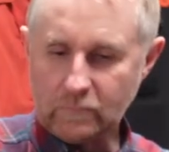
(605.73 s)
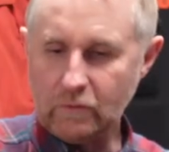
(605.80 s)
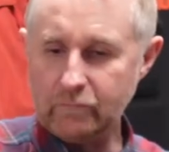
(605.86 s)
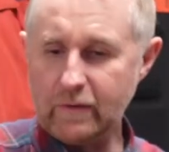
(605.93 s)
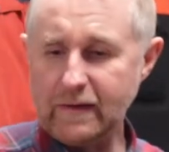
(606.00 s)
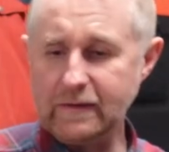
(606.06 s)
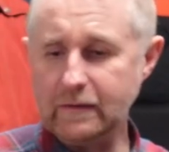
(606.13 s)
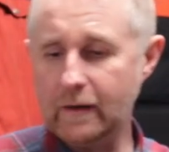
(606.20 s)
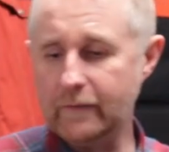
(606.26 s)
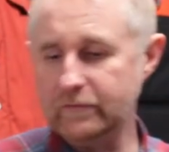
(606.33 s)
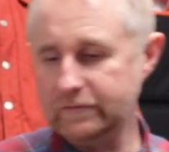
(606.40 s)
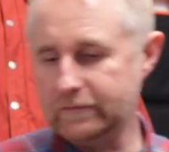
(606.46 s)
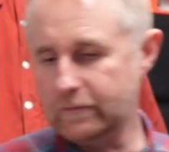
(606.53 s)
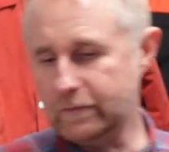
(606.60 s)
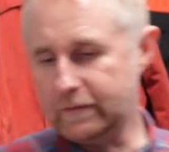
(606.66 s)
rain
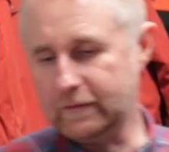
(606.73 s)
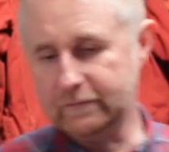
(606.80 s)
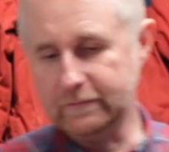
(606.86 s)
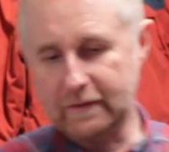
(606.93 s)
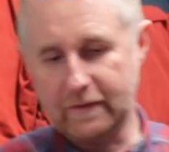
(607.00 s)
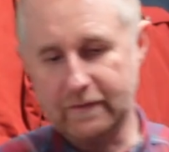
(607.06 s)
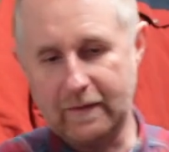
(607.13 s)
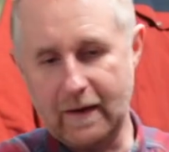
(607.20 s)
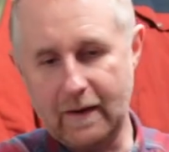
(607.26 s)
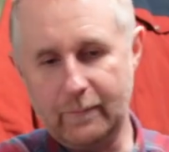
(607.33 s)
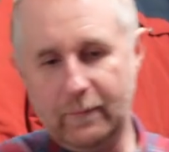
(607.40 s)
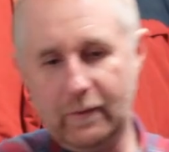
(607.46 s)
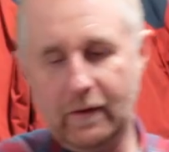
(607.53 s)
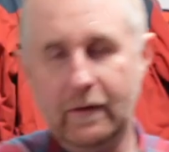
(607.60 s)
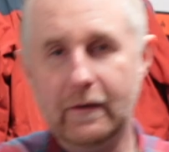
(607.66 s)
covers and things like that,
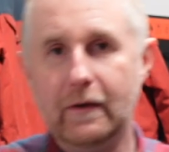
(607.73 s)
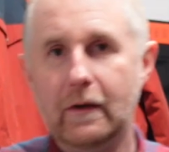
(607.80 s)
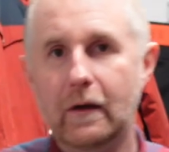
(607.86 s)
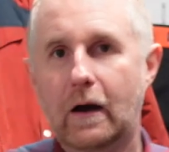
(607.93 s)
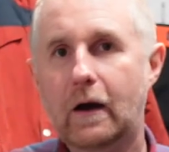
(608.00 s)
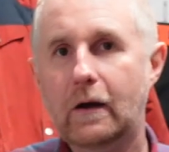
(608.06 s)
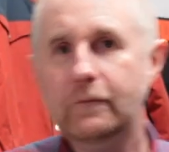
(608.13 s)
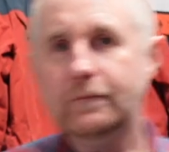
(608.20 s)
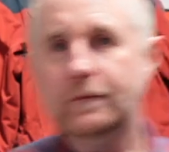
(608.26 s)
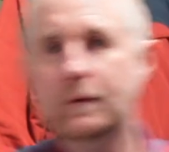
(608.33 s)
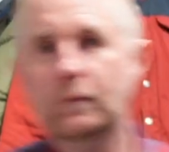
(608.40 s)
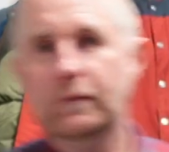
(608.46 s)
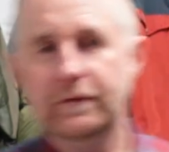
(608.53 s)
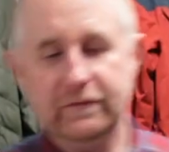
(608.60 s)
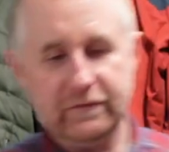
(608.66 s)
but hopefully
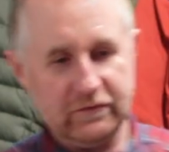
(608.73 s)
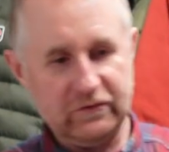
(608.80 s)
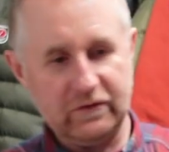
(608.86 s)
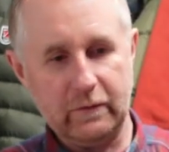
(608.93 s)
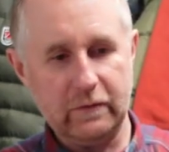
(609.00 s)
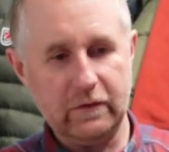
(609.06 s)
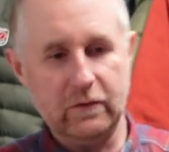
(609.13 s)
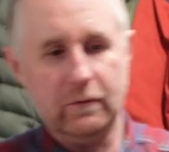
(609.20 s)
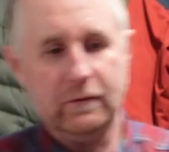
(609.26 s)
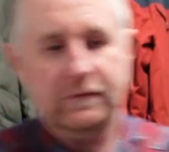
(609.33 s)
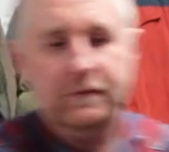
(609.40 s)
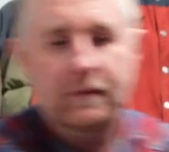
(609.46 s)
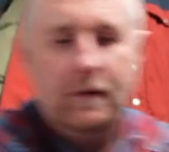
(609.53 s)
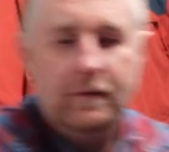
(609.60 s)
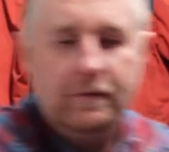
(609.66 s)
what this is showing you
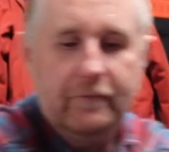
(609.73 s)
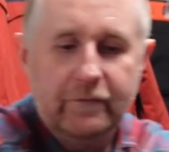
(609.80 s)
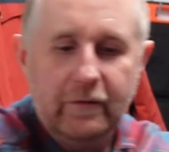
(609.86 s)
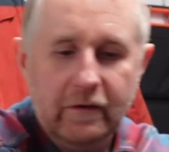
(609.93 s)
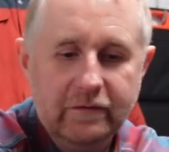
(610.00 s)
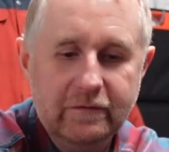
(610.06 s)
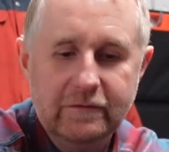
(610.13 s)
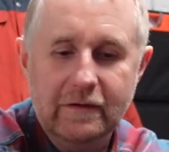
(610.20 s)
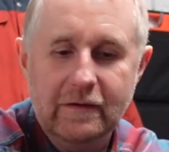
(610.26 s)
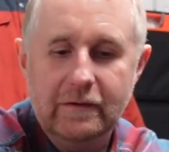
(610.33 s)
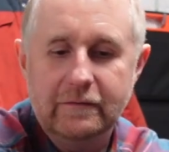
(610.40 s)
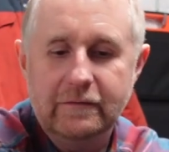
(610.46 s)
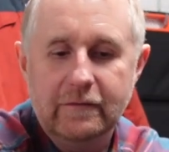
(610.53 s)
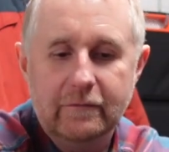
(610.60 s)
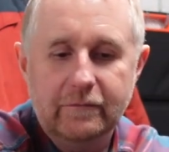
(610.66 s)
is the
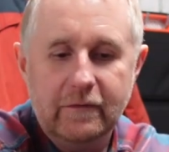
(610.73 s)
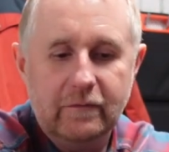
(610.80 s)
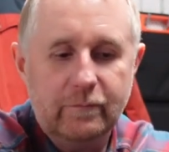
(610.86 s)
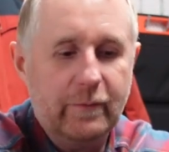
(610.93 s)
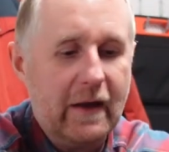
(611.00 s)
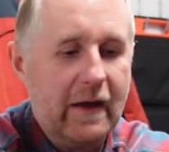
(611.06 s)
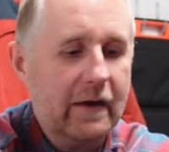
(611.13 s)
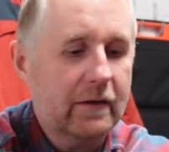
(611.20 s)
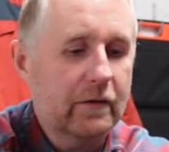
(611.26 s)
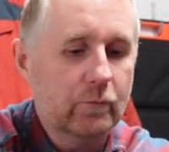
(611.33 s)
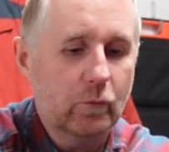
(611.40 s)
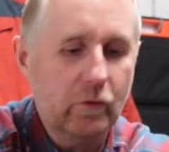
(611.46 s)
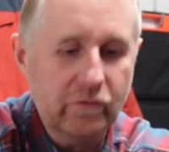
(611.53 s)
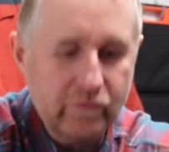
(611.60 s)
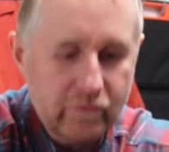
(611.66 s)
versatility of this bag
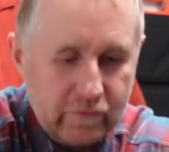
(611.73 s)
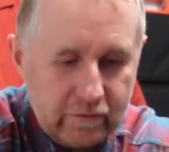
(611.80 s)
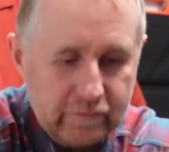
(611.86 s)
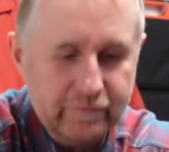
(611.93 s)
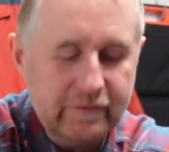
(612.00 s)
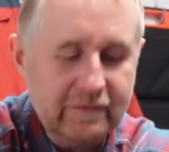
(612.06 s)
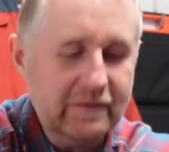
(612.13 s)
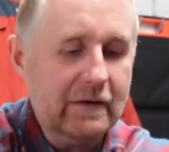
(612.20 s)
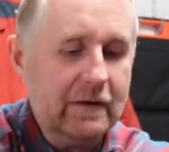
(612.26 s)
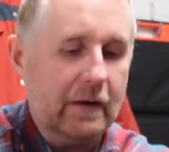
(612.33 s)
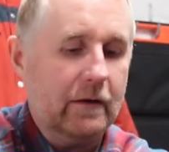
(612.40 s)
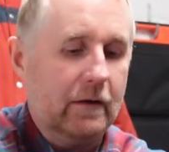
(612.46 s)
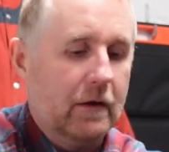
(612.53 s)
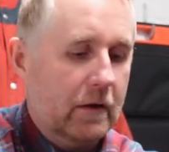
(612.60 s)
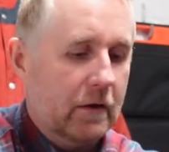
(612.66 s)
and what you could fit in it.